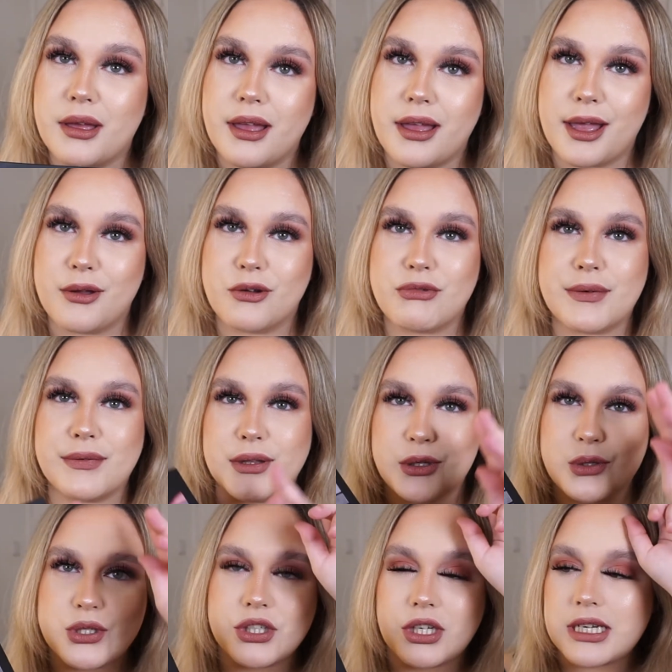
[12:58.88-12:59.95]

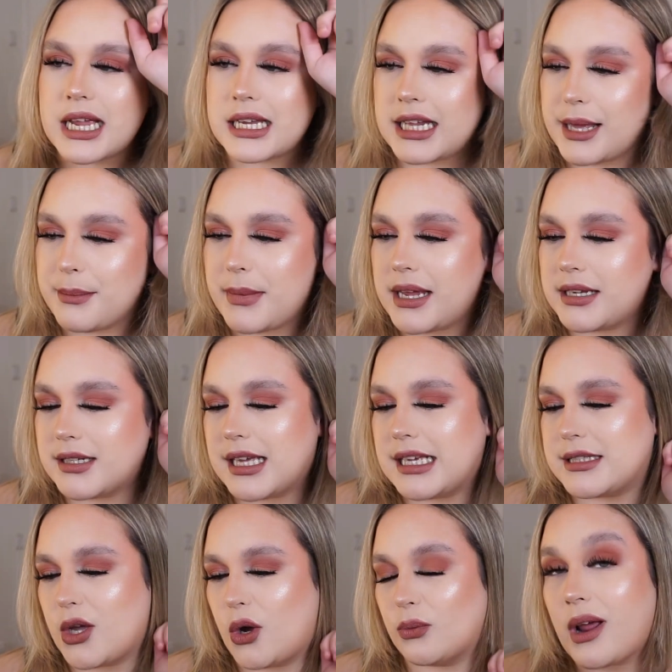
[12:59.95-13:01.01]
Revolution, and he made
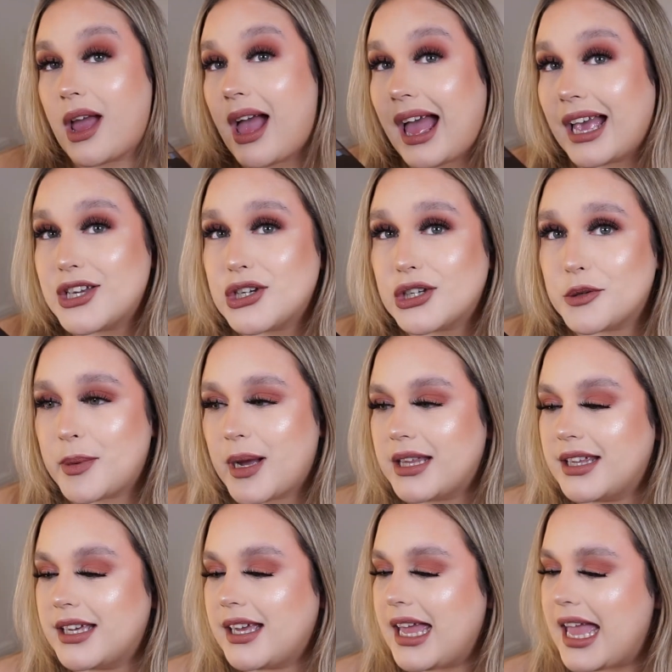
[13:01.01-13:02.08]
his own eyeshadow
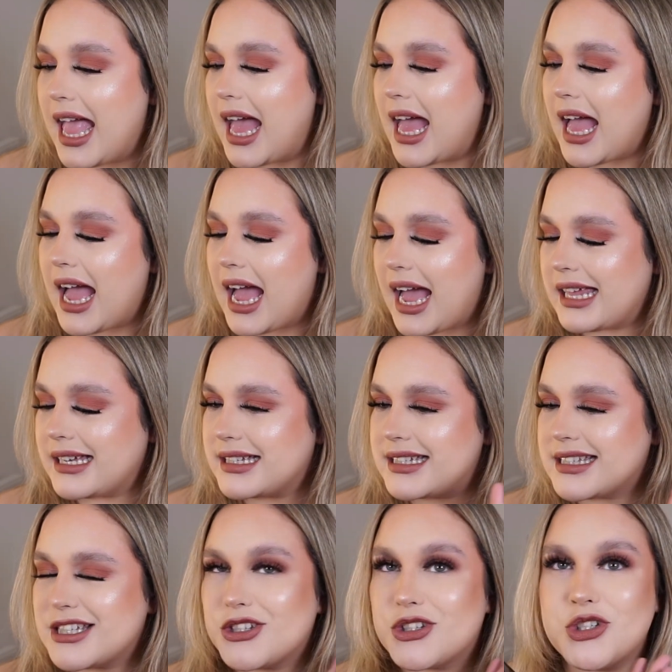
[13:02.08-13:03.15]
palette.
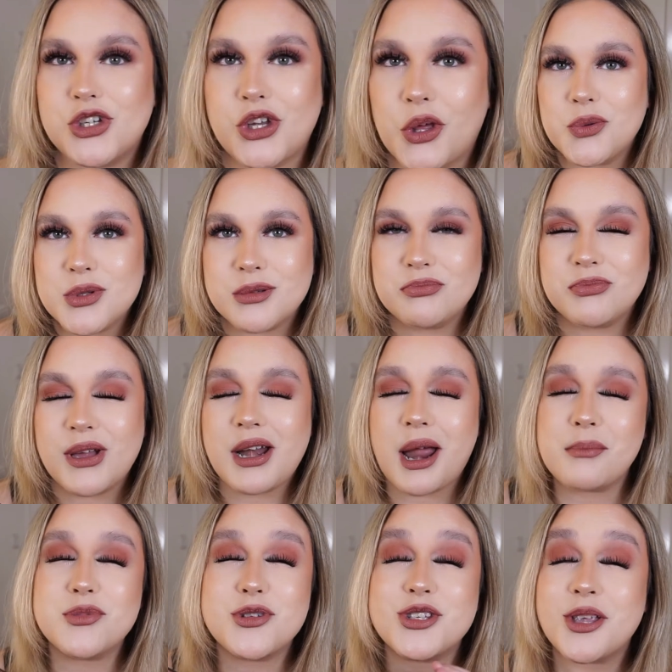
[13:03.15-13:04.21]
And do you something?
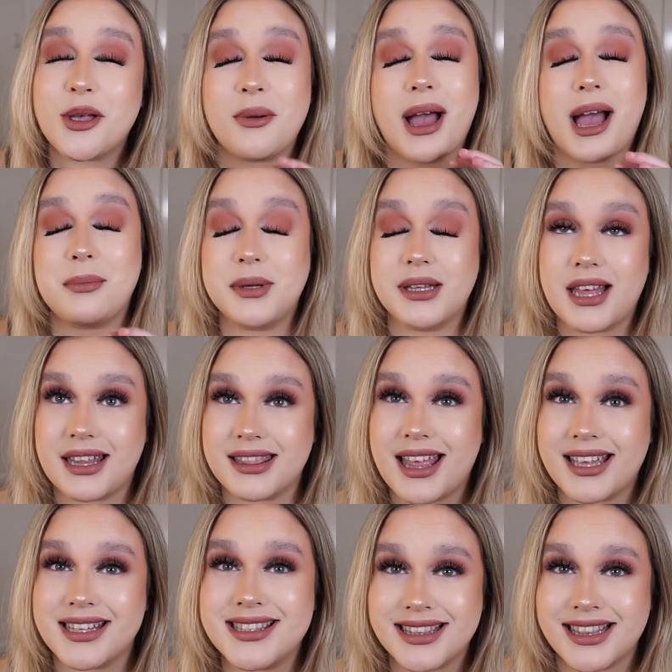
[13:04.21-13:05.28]
I'm so happy
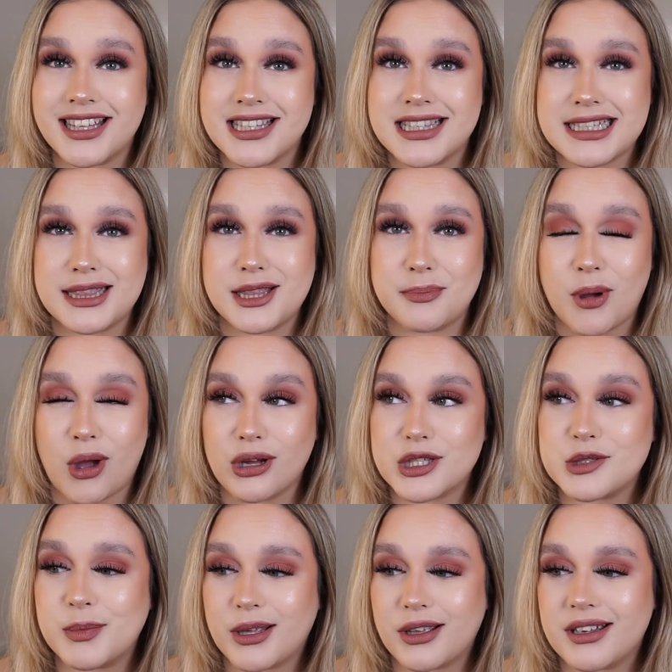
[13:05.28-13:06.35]
that this is in the
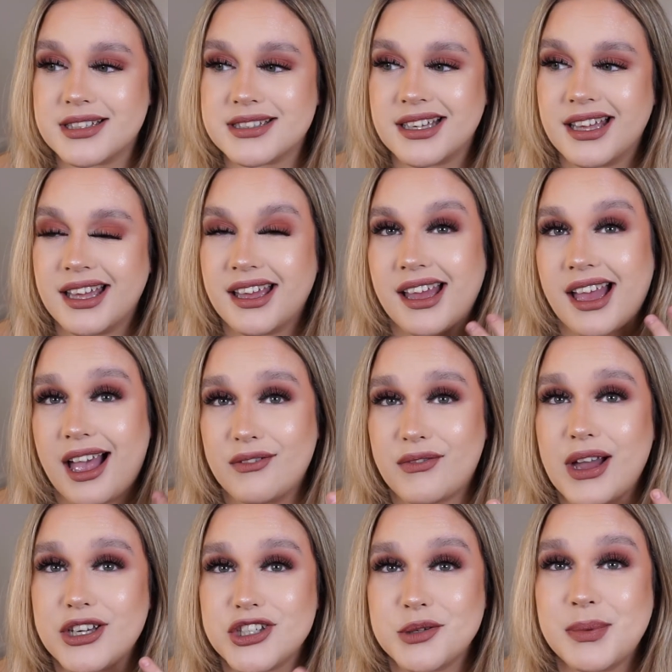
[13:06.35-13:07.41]
box, because I've
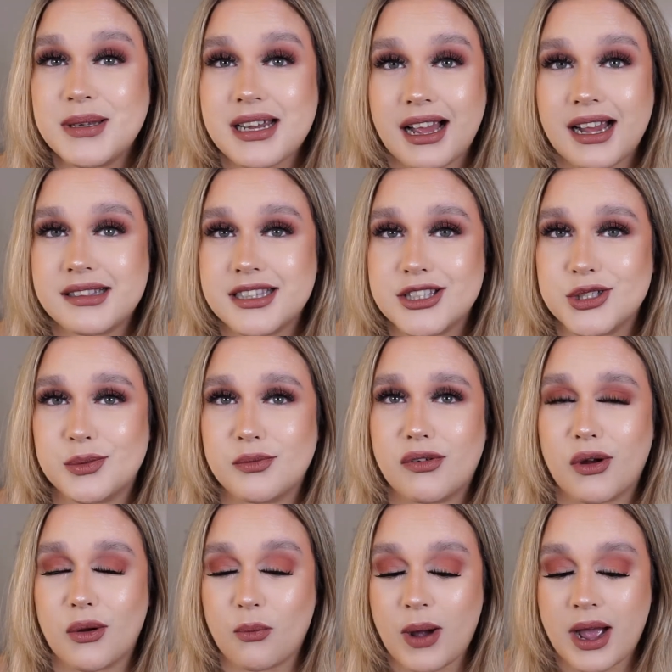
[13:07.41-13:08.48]
actually been eyeing this up
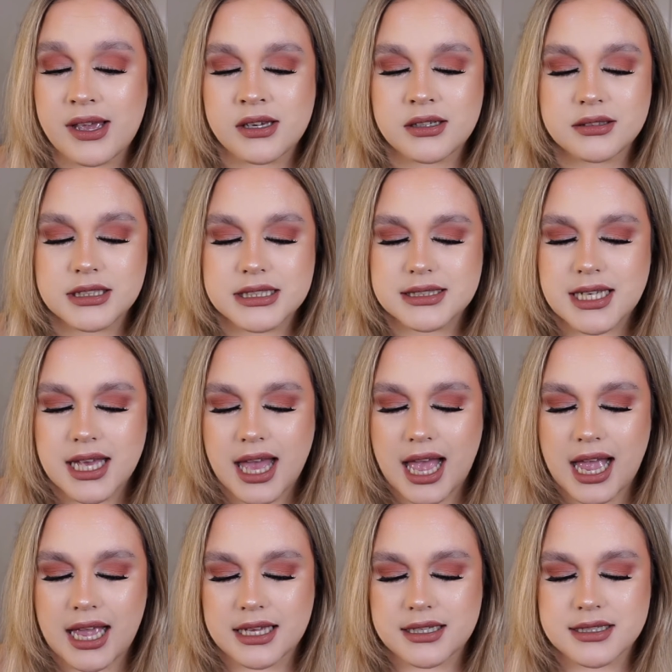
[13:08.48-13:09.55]
for a while
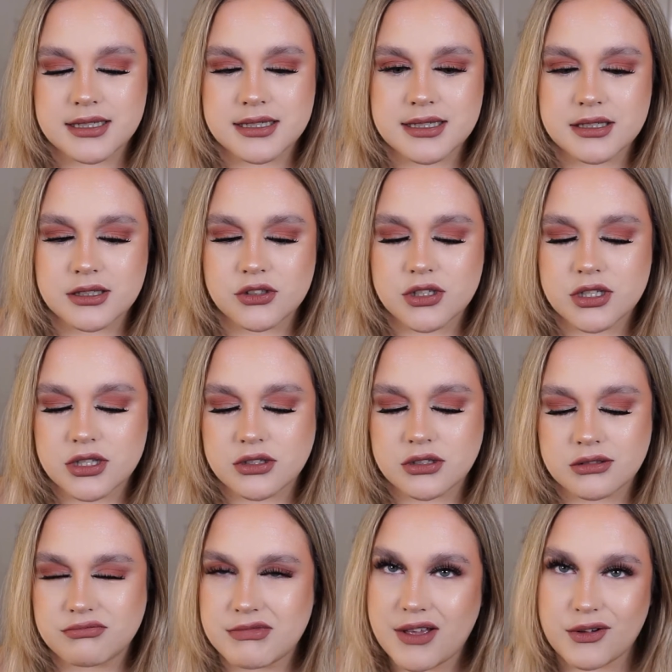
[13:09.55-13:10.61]
and
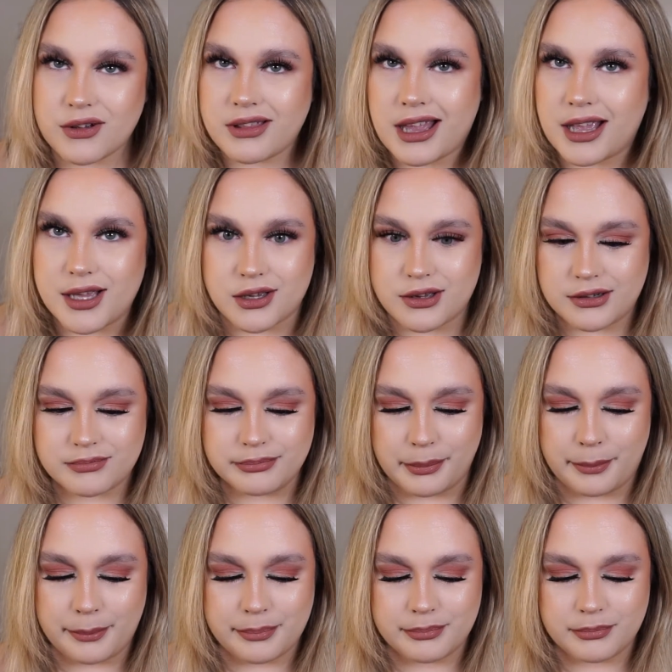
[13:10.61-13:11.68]
just never like
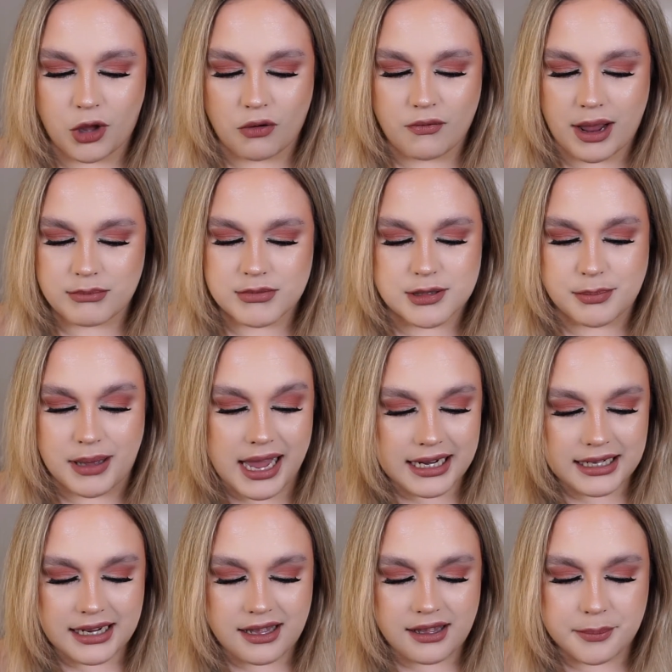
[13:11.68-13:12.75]
got around to
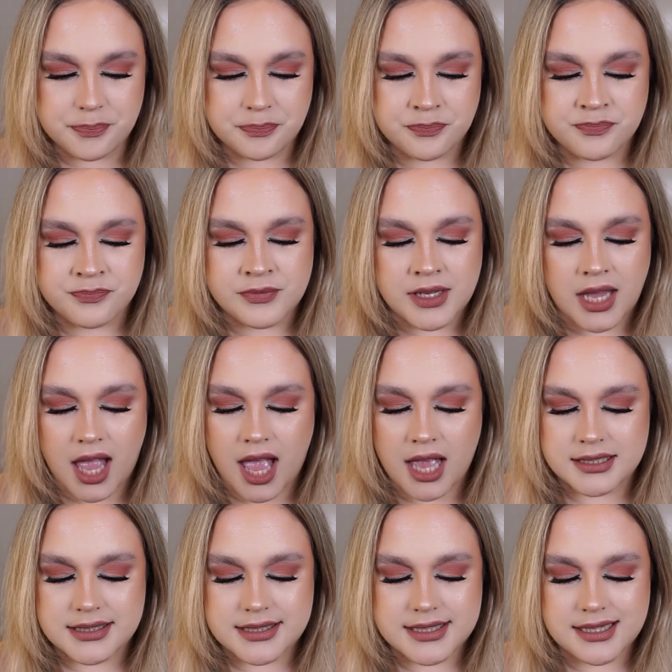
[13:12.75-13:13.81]
buying it,
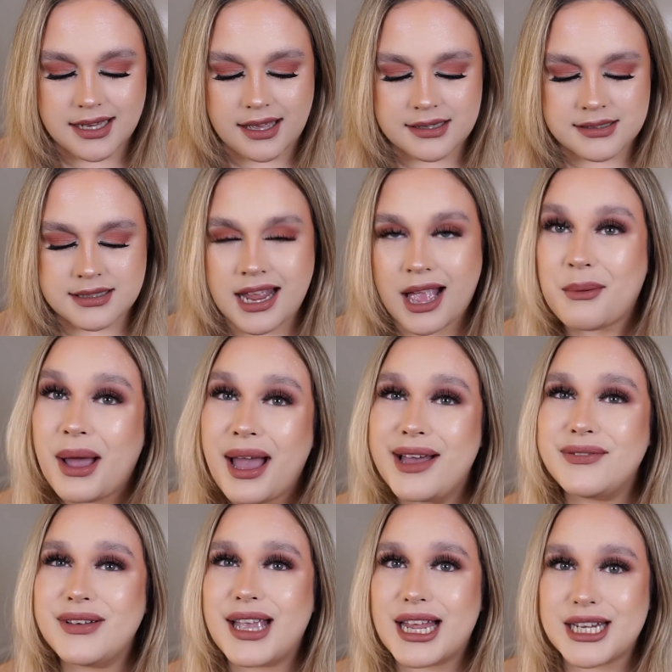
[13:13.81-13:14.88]
and now I
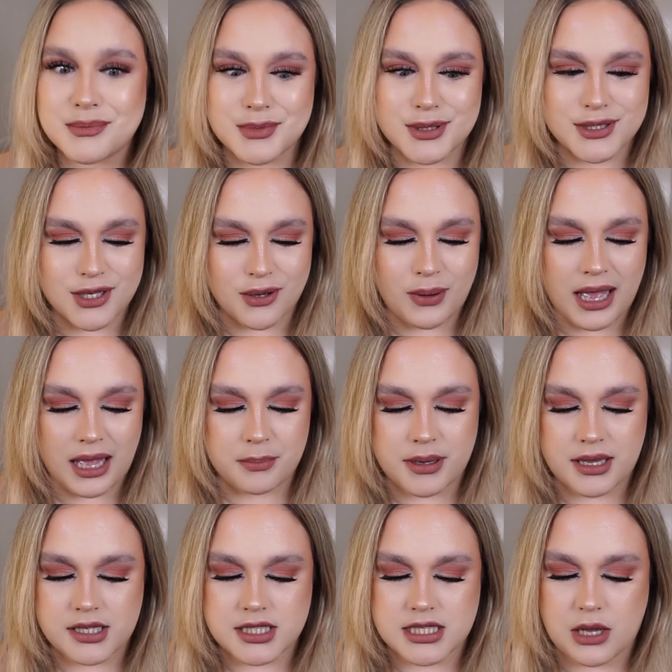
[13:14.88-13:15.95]
have it and I'm so
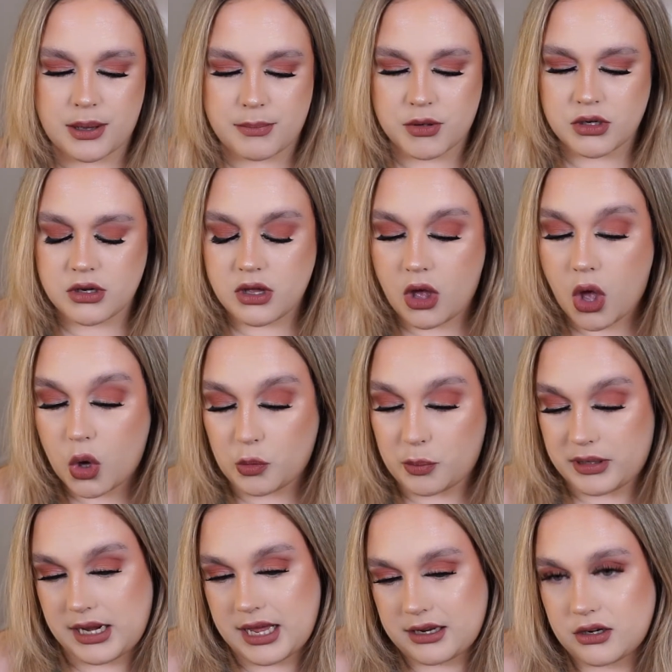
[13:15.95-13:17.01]
happy. So I'm gonna
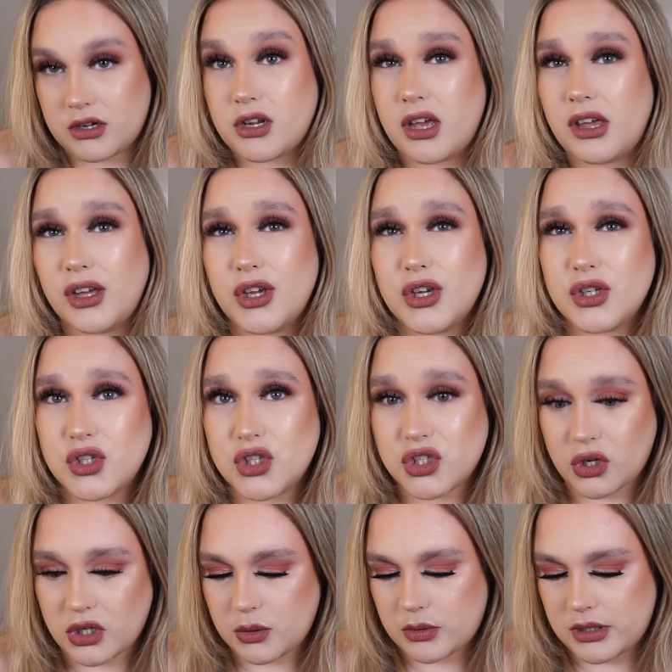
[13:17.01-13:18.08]
open it. I'm gonna
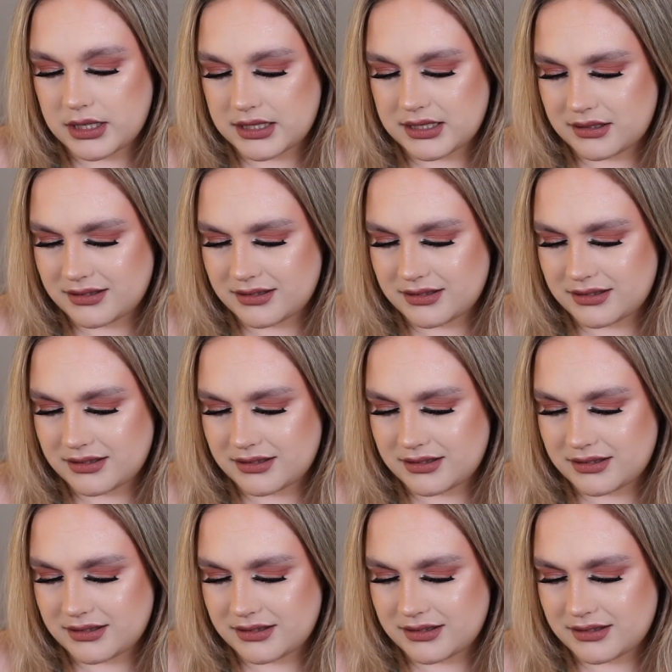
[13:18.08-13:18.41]
show you what